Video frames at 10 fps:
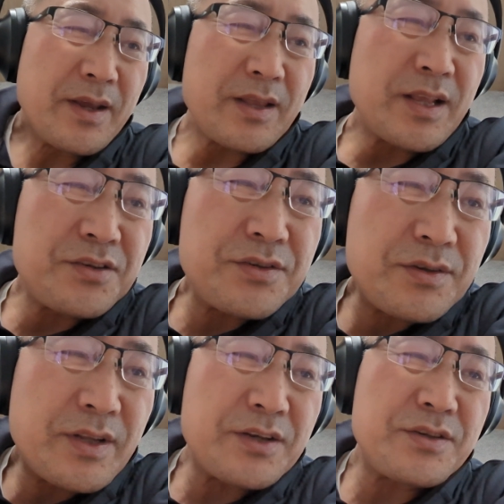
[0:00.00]
And that
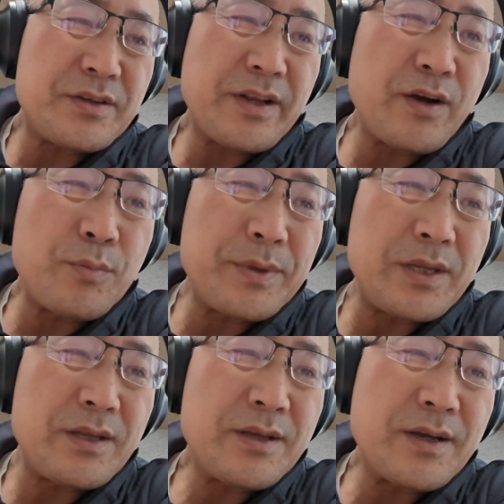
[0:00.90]
should help
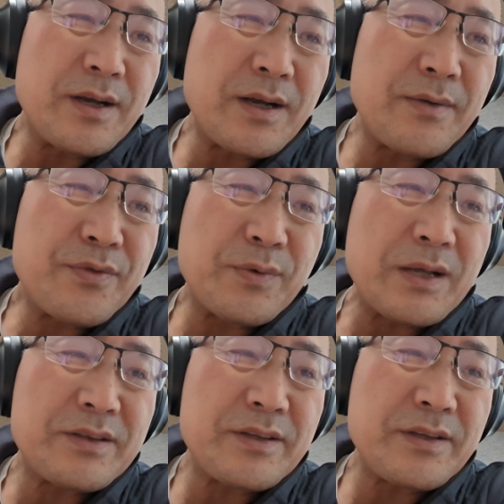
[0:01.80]
me
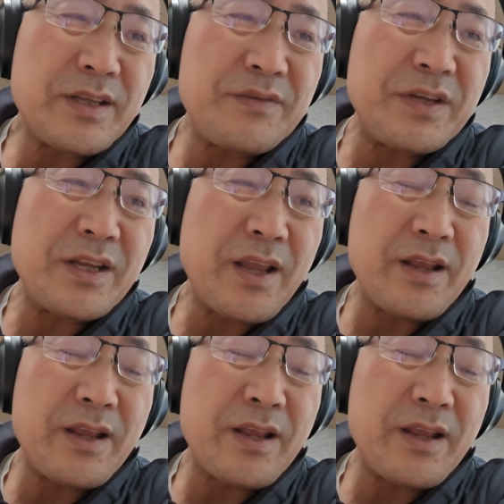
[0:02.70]
throughout the evening.